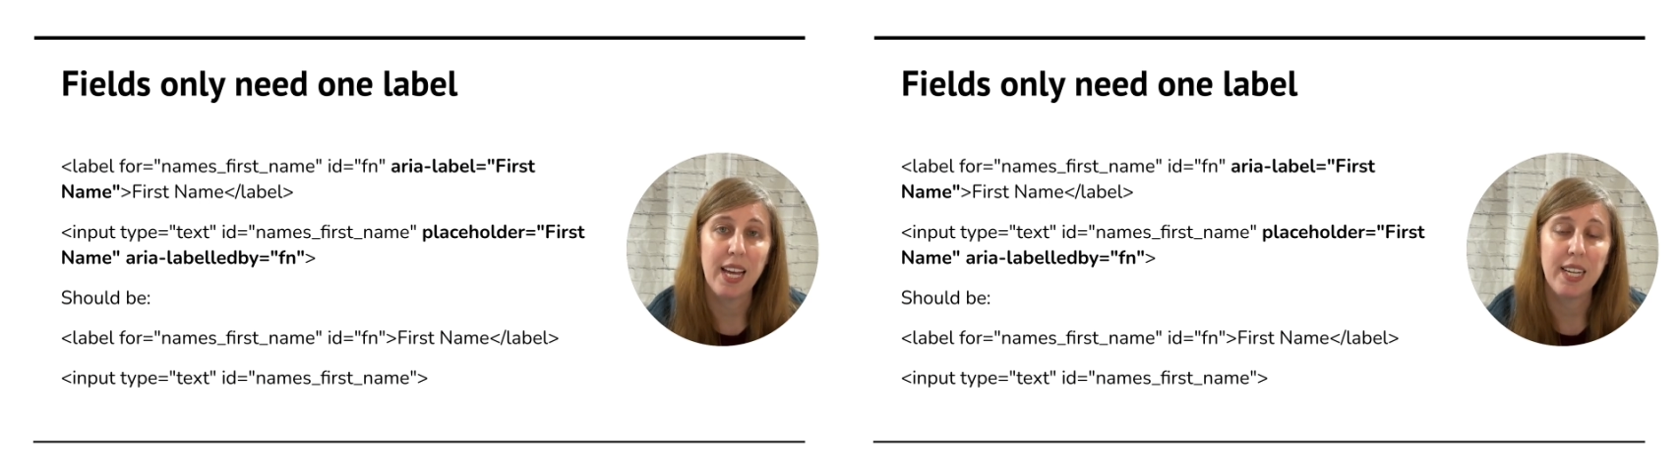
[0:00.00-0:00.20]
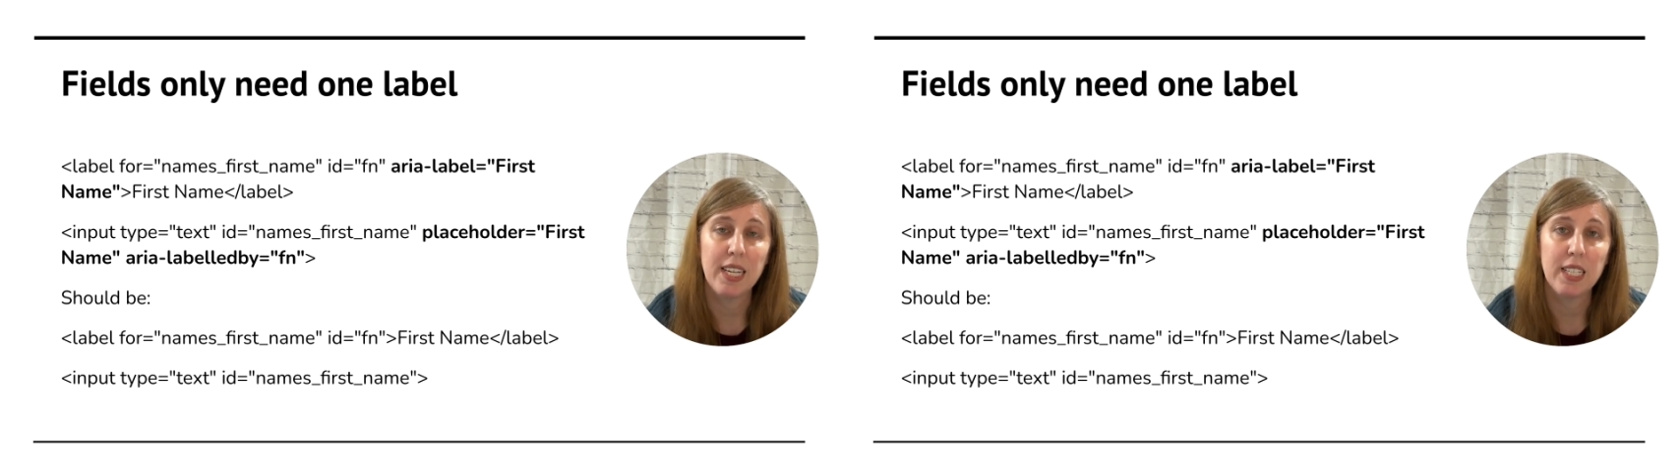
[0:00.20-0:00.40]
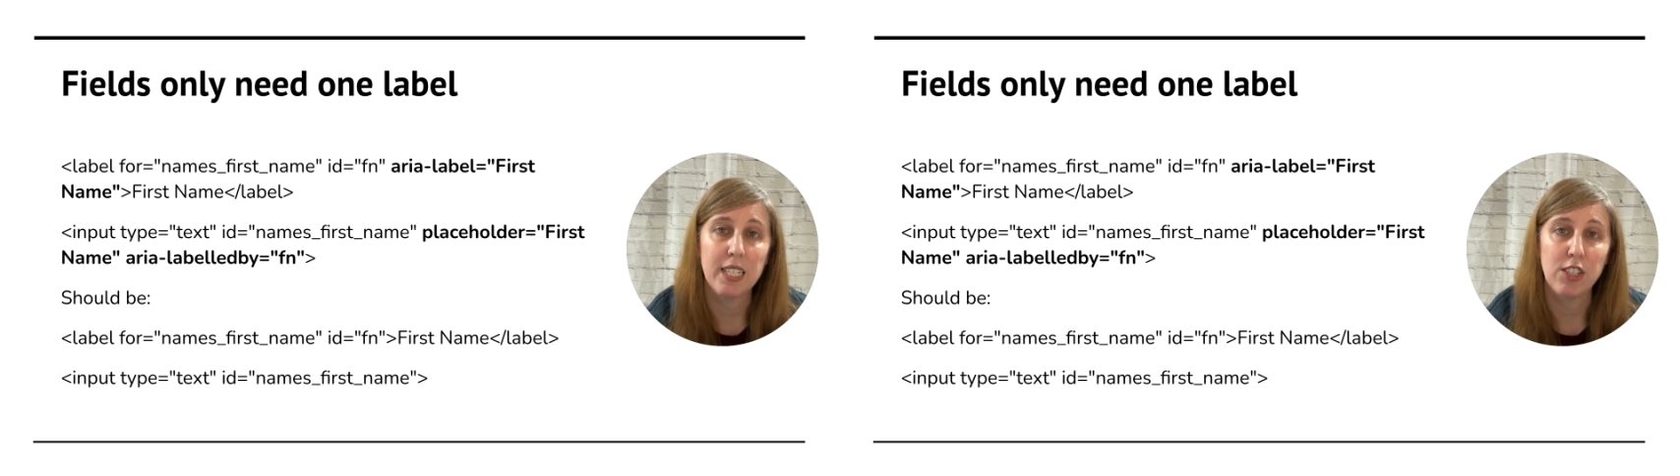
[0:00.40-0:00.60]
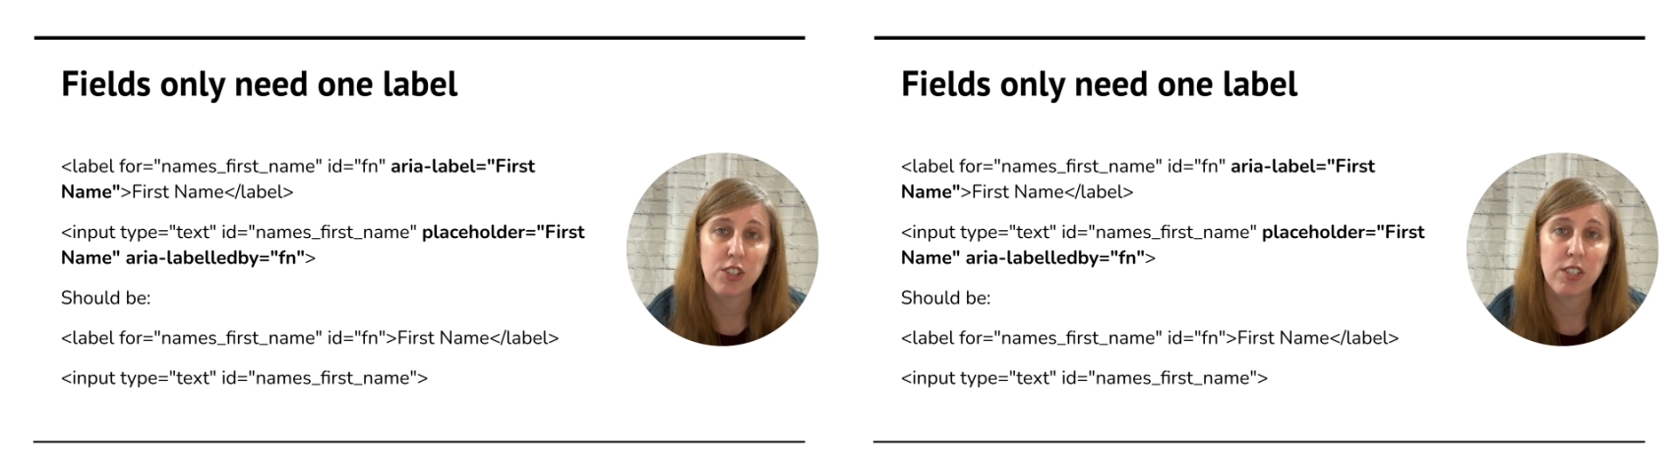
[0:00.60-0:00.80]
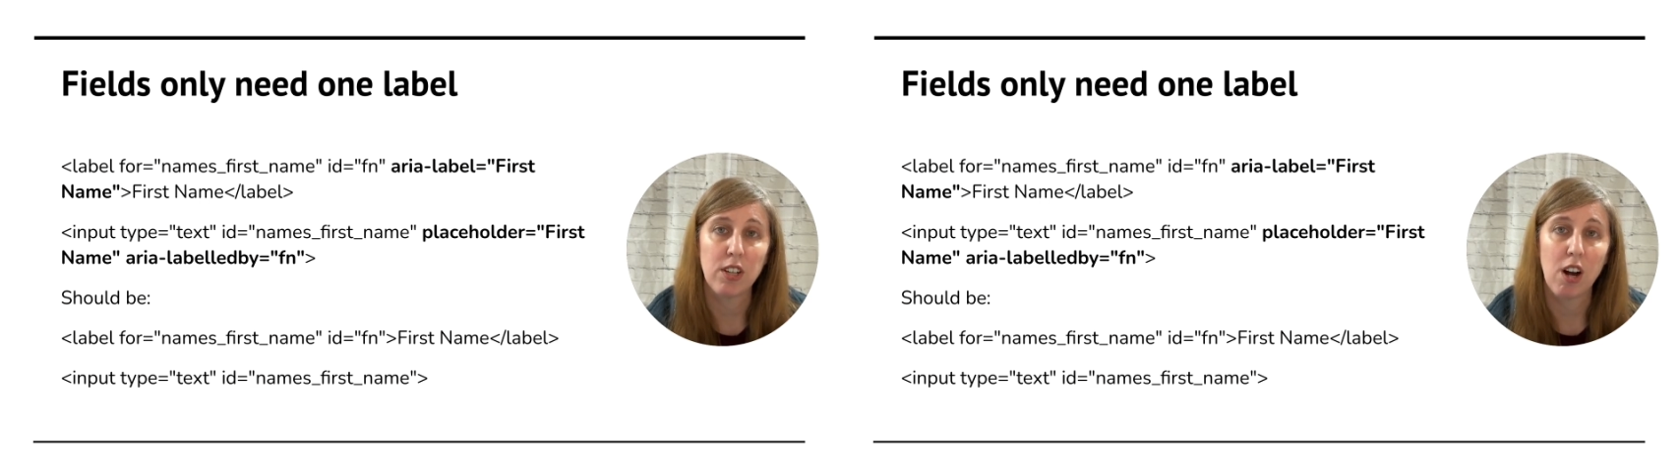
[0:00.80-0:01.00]
any
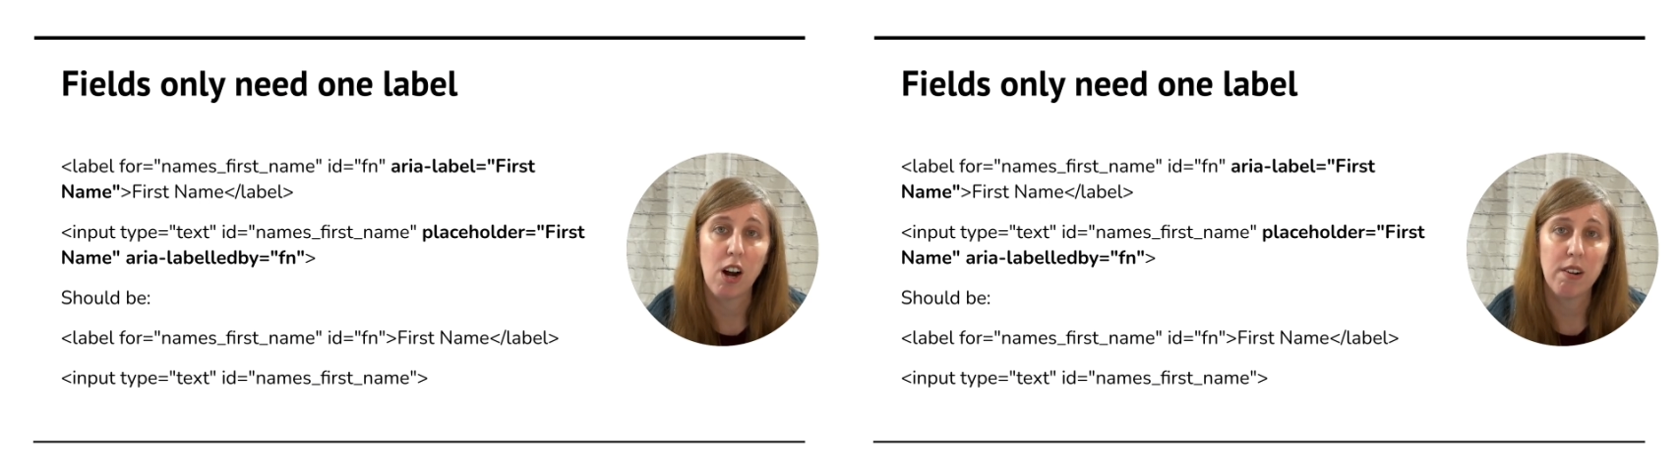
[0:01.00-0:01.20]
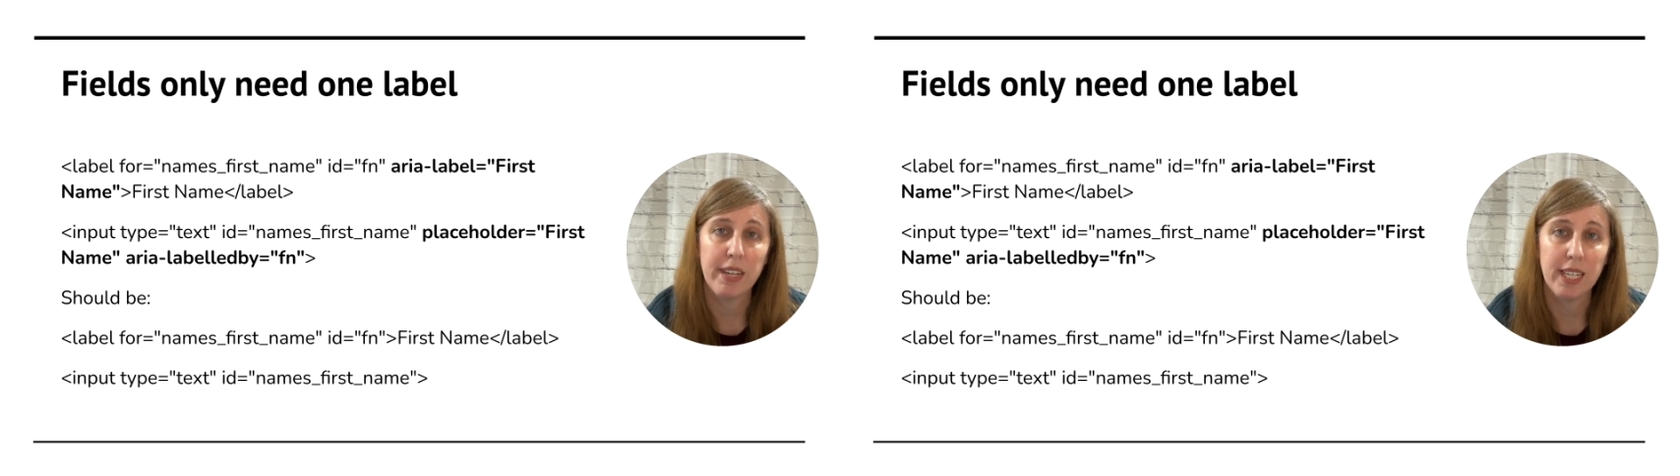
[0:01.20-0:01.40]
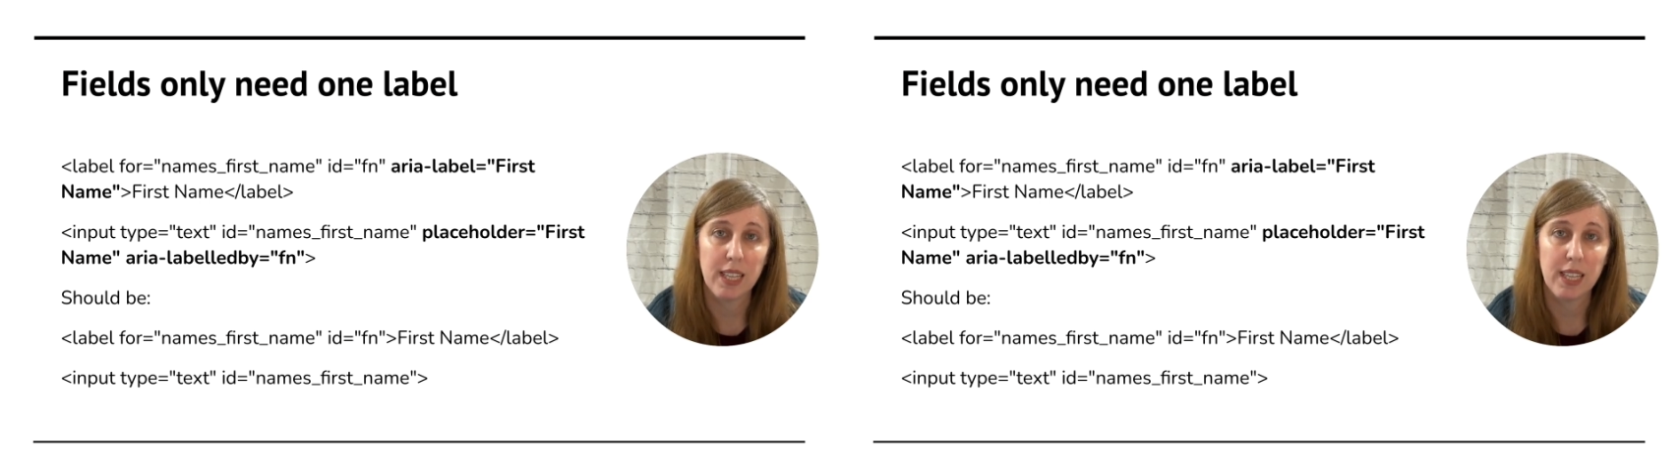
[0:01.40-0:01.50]
additional ARIA